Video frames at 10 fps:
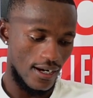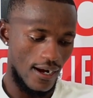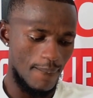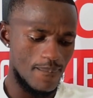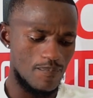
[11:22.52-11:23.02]

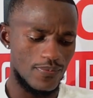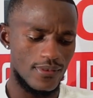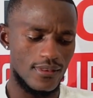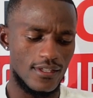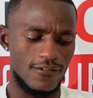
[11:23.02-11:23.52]

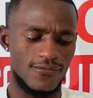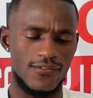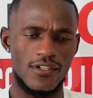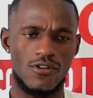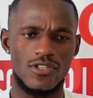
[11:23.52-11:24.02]

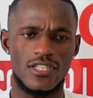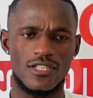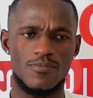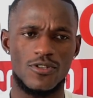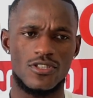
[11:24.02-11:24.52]
The
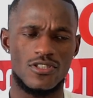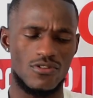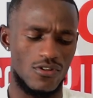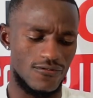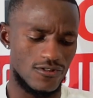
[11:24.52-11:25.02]
contact sport is
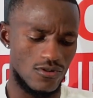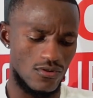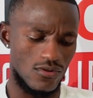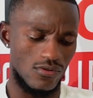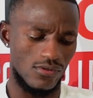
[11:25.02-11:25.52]
off,
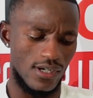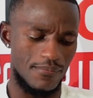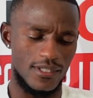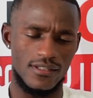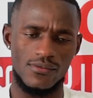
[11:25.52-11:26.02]
so I
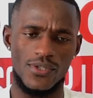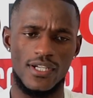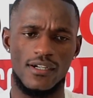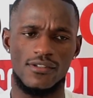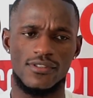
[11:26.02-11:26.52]
mean, we
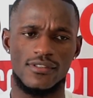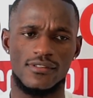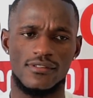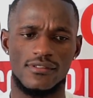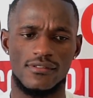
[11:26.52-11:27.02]
are
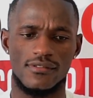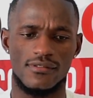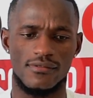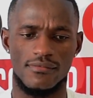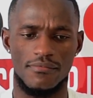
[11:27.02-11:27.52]
on
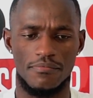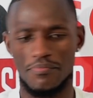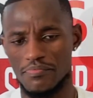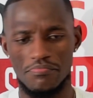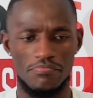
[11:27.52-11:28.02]

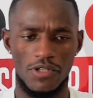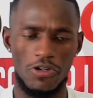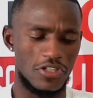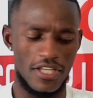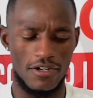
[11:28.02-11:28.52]

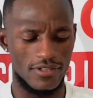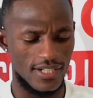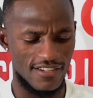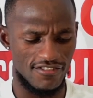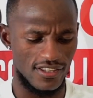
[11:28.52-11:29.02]
lockdown
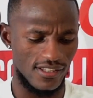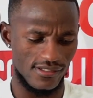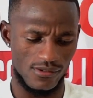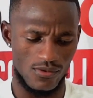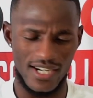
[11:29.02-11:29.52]
level
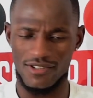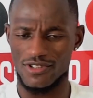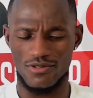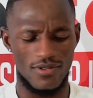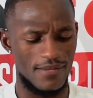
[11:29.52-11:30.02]
1 or
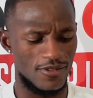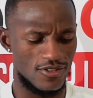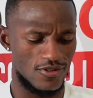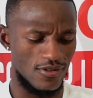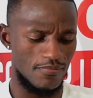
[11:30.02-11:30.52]
2, I'm
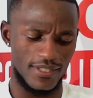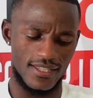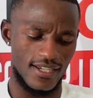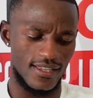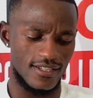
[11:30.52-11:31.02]
not sure,
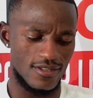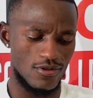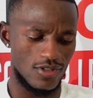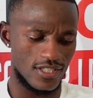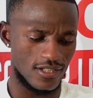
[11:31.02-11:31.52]
but yeah, there's
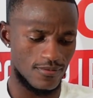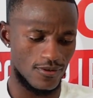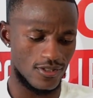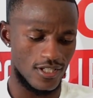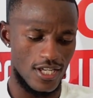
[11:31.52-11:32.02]
no contact
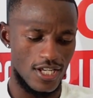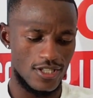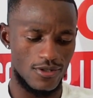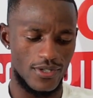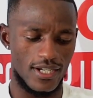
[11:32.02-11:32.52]
sport,
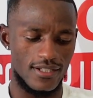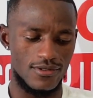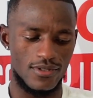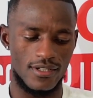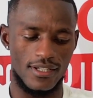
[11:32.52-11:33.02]
so we can't
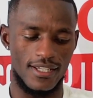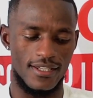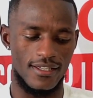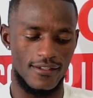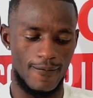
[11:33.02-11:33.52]
join
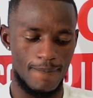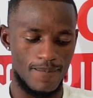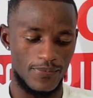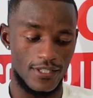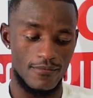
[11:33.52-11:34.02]
any
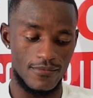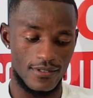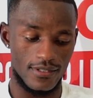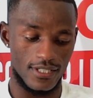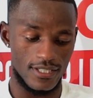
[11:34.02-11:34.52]

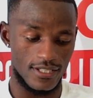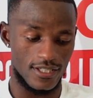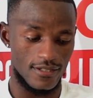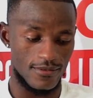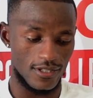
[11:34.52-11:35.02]
teams as the
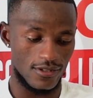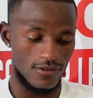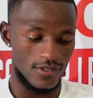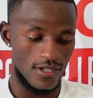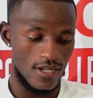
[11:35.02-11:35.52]
teams are
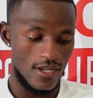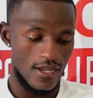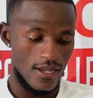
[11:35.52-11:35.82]
closed.